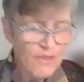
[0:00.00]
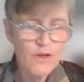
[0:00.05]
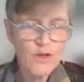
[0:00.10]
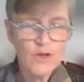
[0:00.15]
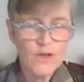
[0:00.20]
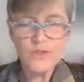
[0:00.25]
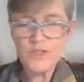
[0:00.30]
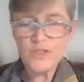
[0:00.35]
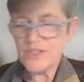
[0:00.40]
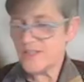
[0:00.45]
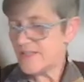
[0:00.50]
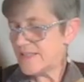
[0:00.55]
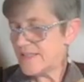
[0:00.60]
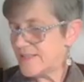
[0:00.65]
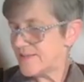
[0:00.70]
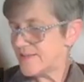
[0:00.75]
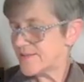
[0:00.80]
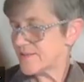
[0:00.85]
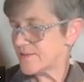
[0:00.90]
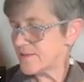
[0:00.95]
though to
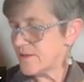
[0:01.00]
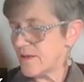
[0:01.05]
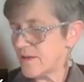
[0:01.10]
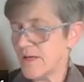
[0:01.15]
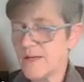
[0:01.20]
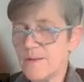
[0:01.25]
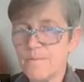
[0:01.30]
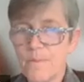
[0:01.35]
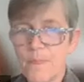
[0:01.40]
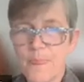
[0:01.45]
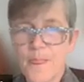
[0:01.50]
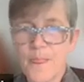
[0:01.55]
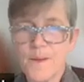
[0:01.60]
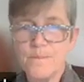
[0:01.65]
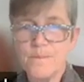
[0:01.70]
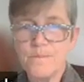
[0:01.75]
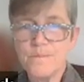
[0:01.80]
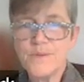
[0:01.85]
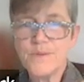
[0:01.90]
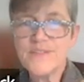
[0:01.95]
these um,
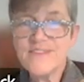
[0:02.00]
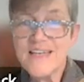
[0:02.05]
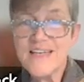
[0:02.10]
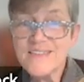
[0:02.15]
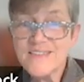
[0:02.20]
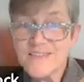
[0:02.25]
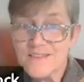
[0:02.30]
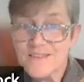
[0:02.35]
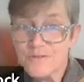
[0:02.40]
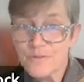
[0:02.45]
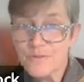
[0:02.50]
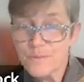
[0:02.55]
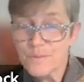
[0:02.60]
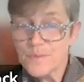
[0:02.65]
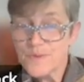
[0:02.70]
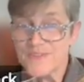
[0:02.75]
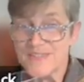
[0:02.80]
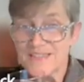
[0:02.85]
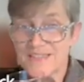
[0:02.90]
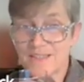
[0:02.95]
possessive,
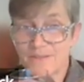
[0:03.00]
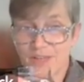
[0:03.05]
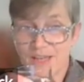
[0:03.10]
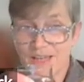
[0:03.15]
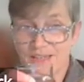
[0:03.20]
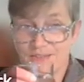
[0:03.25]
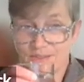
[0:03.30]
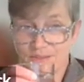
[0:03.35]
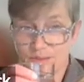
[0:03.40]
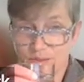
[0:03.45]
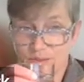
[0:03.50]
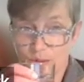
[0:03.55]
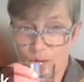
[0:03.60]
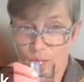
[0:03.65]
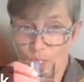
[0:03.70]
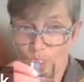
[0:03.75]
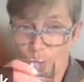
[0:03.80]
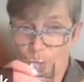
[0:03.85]
possessive cases,